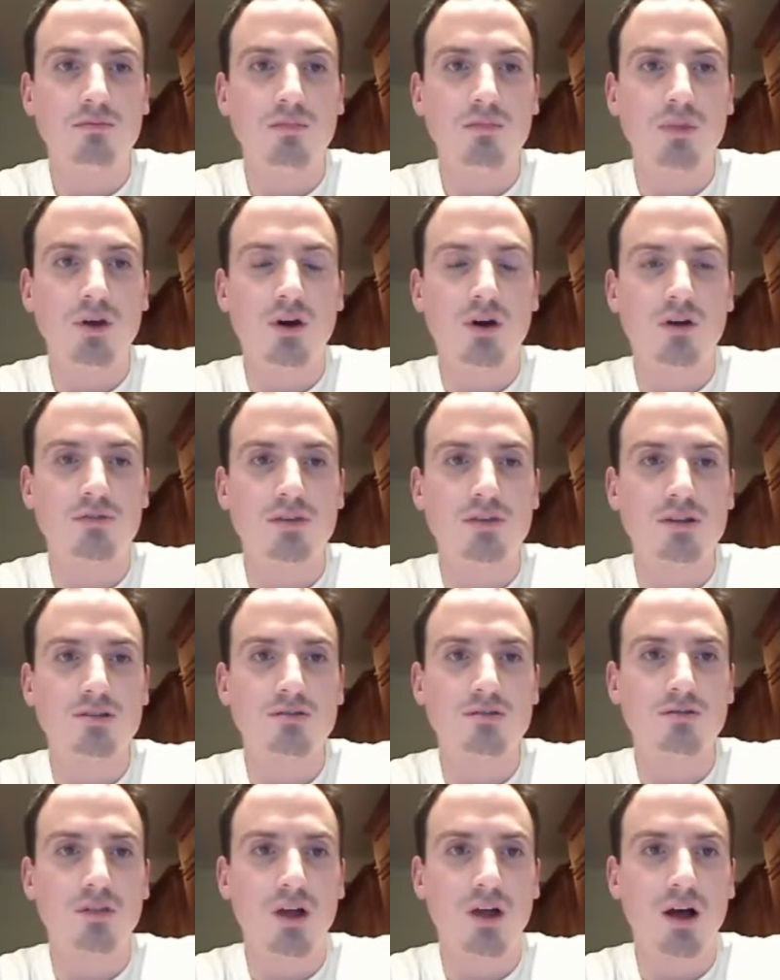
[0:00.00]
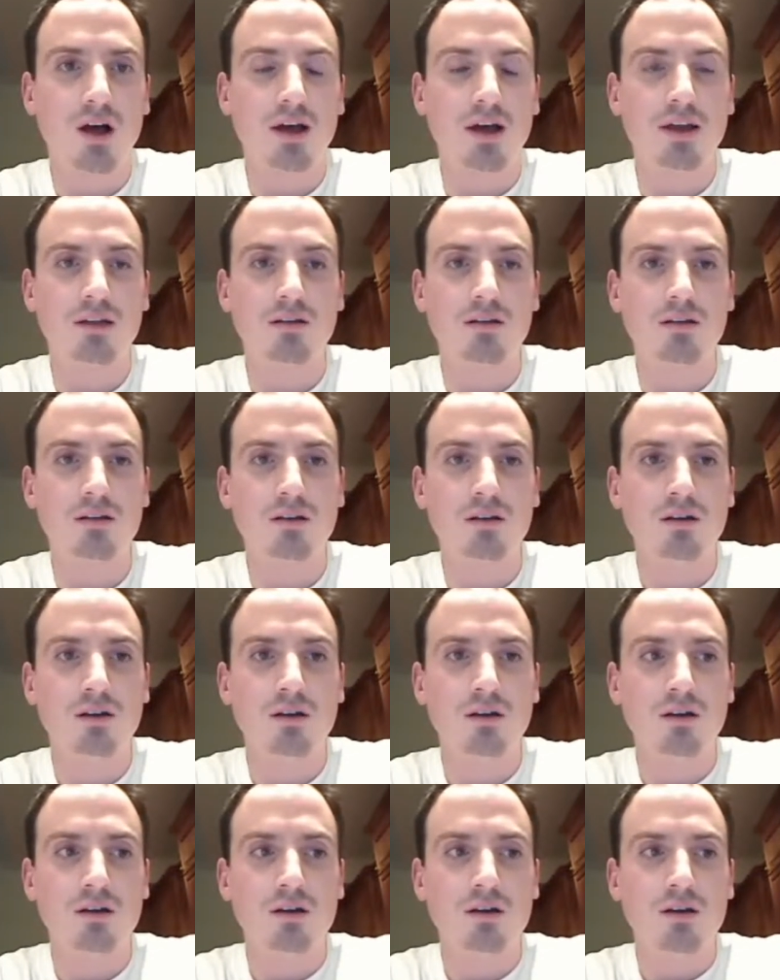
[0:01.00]
The offensive line
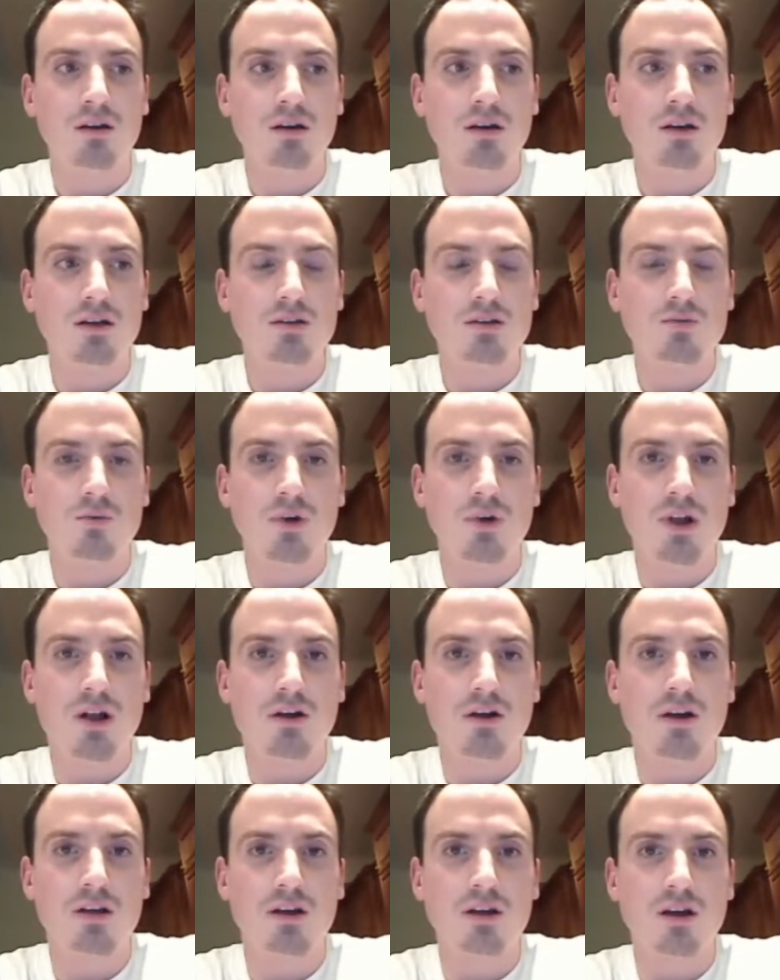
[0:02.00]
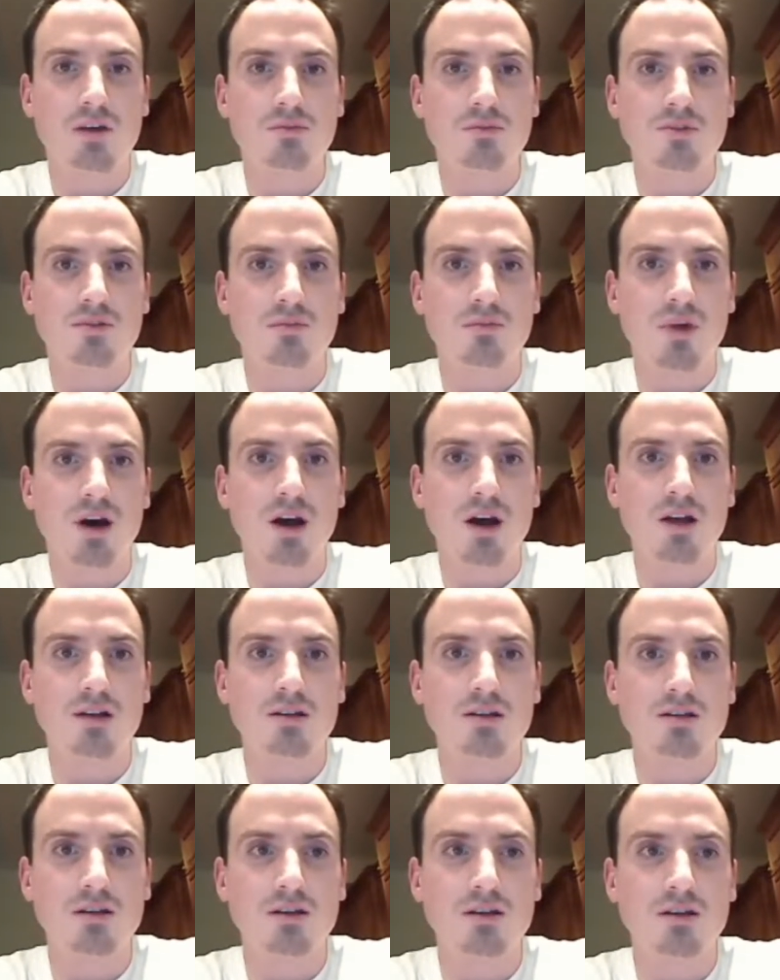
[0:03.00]
is one area that comes to mind
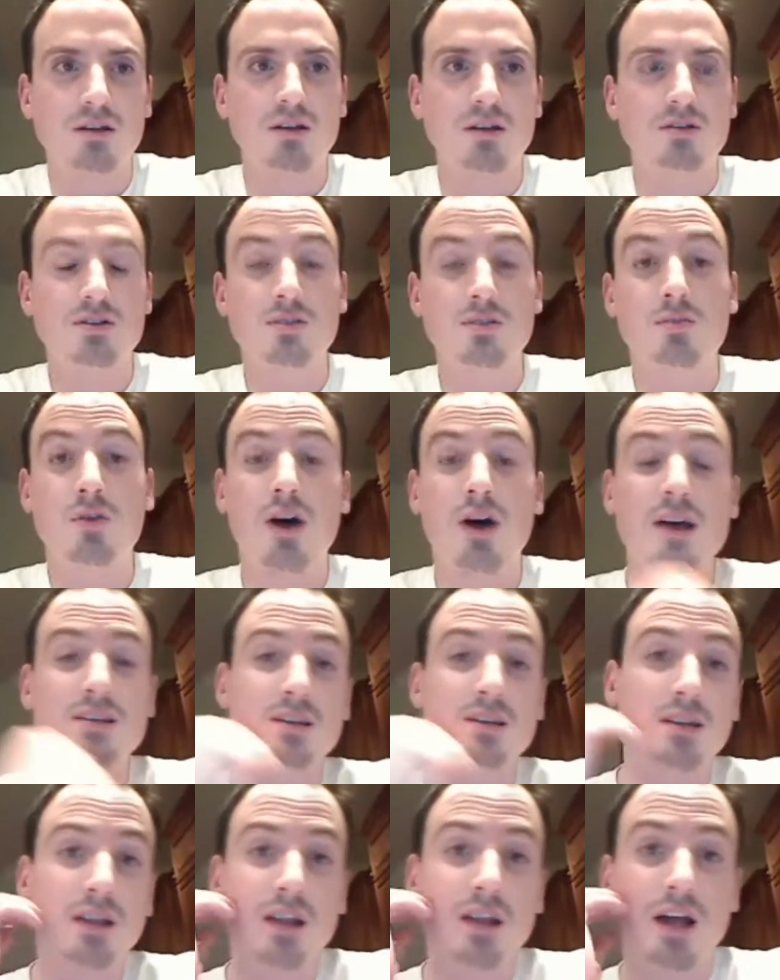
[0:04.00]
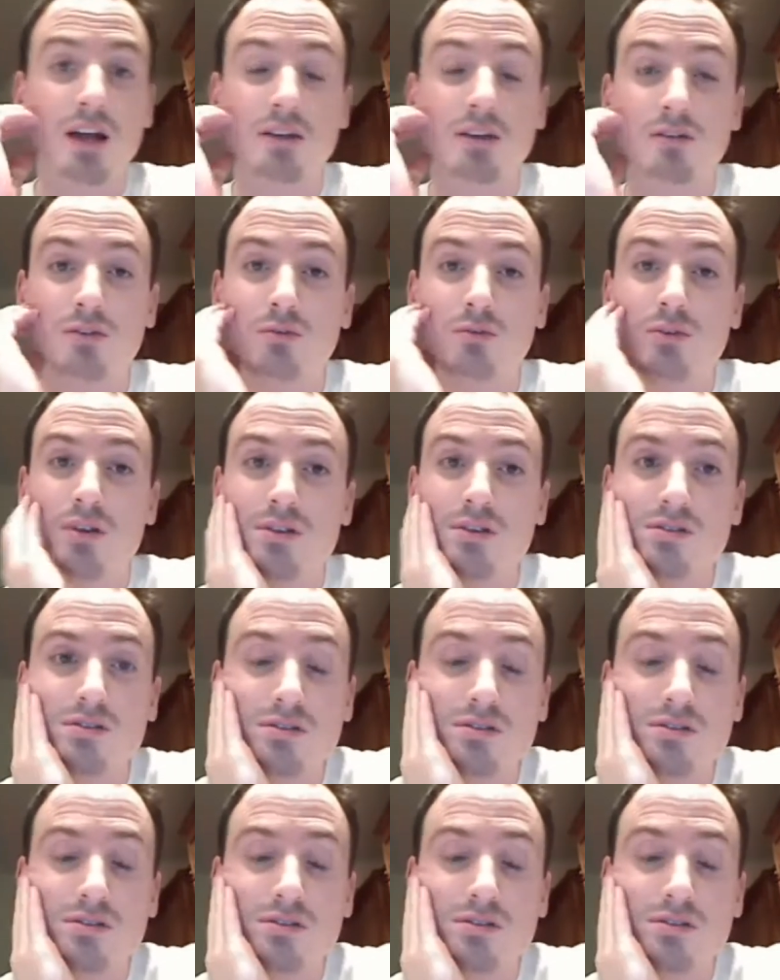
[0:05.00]
as, surprisingly not doing what